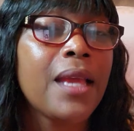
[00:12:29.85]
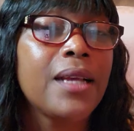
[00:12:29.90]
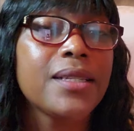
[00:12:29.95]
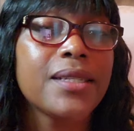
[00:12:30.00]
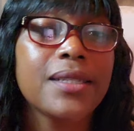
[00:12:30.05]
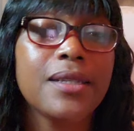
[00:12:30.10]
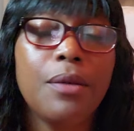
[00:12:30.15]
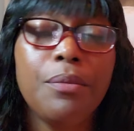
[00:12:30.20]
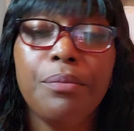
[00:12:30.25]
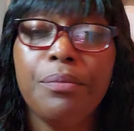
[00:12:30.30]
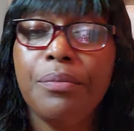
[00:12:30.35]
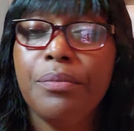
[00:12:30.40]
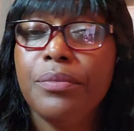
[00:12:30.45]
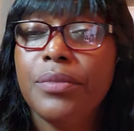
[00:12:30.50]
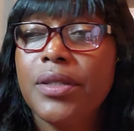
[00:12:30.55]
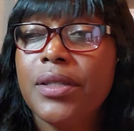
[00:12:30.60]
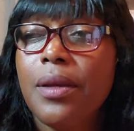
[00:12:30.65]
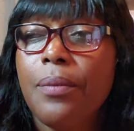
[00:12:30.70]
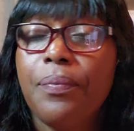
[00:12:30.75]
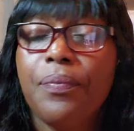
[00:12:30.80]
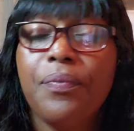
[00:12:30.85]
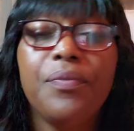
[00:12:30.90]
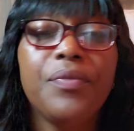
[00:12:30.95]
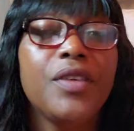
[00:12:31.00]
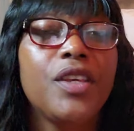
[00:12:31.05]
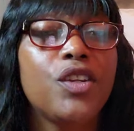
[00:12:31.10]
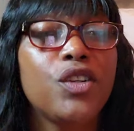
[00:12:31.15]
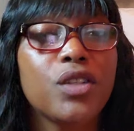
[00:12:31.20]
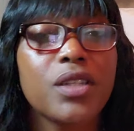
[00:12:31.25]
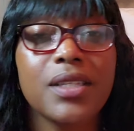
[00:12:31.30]

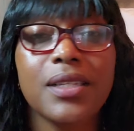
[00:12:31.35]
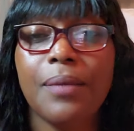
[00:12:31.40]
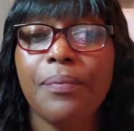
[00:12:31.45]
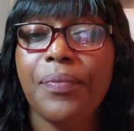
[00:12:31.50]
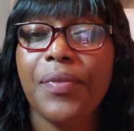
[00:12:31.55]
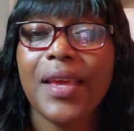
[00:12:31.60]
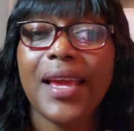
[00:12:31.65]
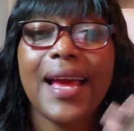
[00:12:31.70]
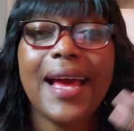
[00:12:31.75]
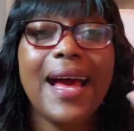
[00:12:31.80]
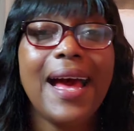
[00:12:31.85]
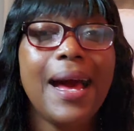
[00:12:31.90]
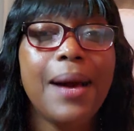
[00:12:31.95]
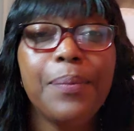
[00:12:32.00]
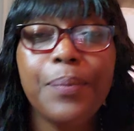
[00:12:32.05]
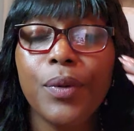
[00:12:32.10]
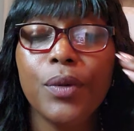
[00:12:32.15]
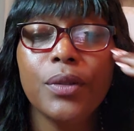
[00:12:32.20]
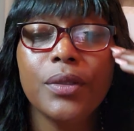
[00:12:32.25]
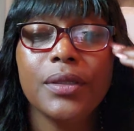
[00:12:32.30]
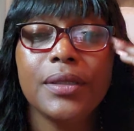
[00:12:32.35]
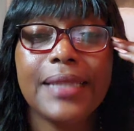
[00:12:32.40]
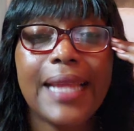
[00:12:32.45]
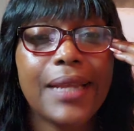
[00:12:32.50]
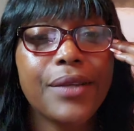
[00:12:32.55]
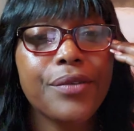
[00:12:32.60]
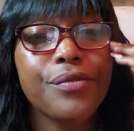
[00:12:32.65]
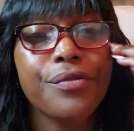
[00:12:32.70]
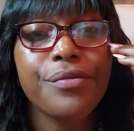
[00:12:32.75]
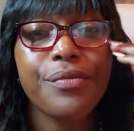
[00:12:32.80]
Something happened
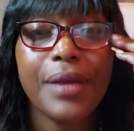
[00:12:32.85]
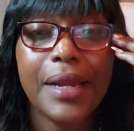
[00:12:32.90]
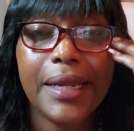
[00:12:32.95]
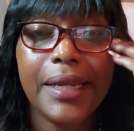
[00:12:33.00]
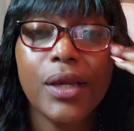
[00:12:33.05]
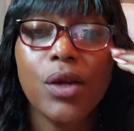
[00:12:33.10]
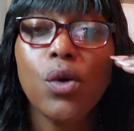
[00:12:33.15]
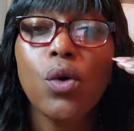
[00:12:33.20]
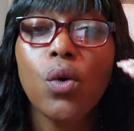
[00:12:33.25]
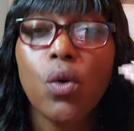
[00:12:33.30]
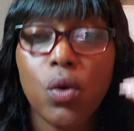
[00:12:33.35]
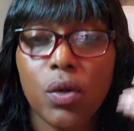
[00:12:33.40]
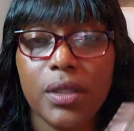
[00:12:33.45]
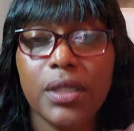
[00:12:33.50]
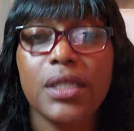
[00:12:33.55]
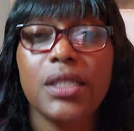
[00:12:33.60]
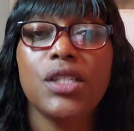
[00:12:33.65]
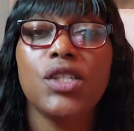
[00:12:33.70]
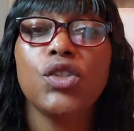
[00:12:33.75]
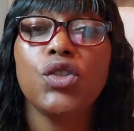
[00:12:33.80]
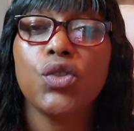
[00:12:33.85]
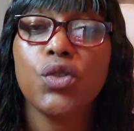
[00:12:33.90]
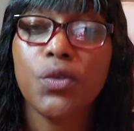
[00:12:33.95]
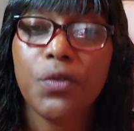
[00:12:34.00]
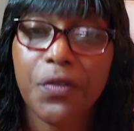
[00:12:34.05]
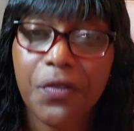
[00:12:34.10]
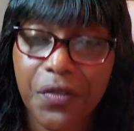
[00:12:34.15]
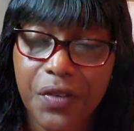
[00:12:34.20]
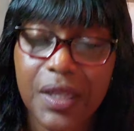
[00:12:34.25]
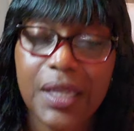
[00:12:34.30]
that really causes you
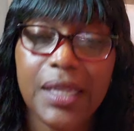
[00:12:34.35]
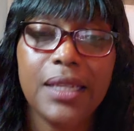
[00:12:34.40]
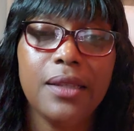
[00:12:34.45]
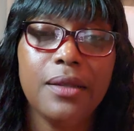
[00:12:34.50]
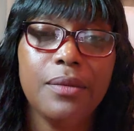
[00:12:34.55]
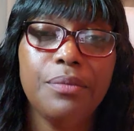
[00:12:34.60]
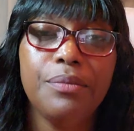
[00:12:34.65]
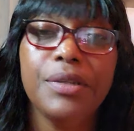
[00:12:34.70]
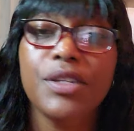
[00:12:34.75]
to feel